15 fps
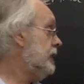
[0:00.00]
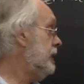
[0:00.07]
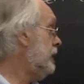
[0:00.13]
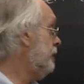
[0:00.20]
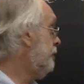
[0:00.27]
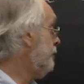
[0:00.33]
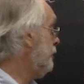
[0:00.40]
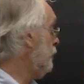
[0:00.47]

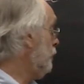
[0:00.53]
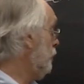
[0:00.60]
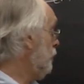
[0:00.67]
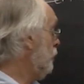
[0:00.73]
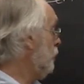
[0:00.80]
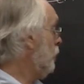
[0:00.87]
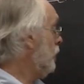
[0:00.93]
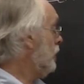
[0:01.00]
If
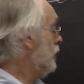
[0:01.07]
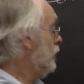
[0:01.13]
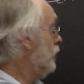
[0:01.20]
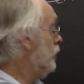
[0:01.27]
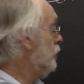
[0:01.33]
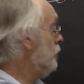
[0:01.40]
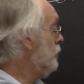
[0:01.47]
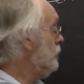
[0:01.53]
you
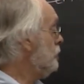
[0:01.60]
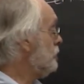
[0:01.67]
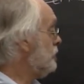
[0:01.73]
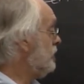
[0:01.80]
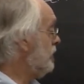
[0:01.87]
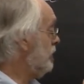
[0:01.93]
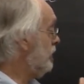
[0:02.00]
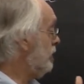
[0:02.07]

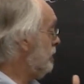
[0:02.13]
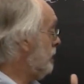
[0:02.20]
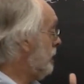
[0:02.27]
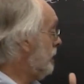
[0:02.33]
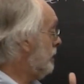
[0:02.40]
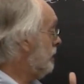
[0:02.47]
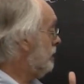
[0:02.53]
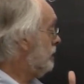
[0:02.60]
use the
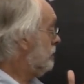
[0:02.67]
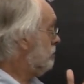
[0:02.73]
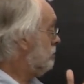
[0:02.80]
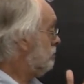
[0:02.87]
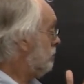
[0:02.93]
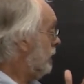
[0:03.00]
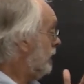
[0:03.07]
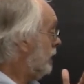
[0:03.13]

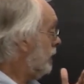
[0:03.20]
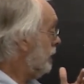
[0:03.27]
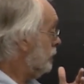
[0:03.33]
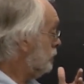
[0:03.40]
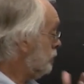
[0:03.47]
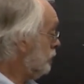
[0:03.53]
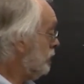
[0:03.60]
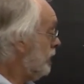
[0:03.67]

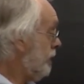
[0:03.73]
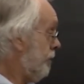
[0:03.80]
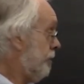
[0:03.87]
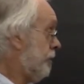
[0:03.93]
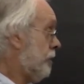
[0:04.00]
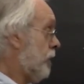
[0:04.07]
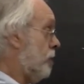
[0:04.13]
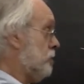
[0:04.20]

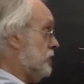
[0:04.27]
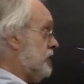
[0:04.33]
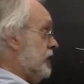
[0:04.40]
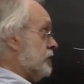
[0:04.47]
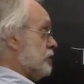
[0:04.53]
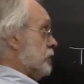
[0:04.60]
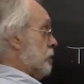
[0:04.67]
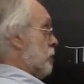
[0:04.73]
alternative
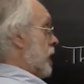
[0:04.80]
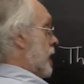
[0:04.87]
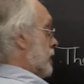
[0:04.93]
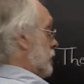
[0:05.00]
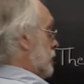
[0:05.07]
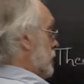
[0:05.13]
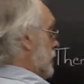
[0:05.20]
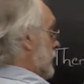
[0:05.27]
computational
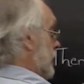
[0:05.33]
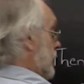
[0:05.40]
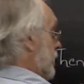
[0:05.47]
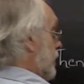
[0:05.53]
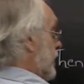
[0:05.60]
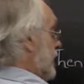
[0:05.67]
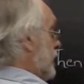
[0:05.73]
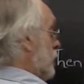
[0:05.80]
model,
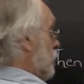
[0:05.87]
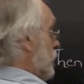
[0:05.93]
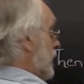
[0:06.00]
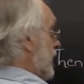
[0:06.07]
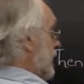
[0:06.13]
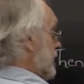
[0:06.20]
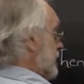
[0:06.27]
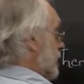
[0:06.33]
then you would
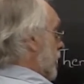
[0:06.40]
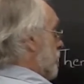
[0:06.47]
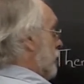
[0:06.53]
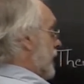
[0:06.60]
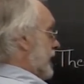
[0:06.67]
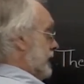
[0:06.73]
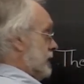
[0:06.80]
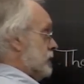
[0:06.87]
get a
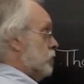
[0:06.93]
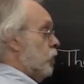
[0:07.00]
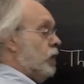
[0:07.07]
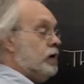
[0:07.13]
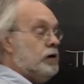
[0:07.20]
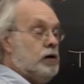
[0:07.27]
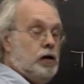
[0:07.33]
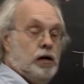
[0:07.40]
minus
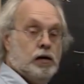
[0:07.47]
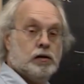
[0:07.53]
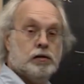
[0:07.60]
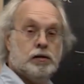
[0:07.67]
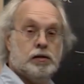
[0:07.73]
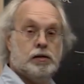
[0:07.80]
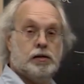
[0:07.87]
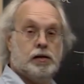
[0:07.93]
1
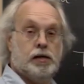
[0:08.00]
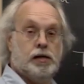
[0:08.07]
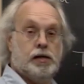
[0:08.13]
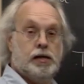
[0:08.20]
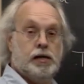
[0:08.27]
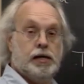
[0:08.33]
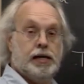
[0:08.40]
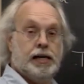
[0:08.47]
here.
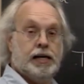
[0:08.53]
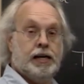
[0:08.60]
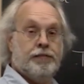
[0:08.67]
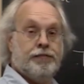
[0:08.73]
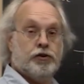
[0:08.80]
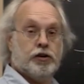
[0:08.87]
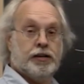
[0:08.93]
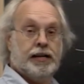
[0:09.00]
And
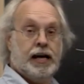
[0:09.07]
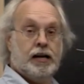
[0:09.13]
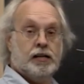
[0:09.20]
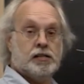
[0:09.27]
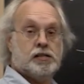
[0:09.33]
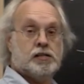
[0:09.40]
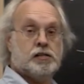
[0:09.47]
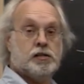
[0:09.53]
if your
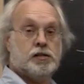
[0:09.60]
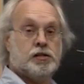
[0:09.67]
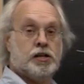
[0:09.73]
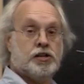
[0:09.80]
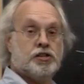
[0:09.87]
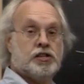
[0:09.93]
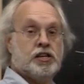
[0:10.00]
analysis is such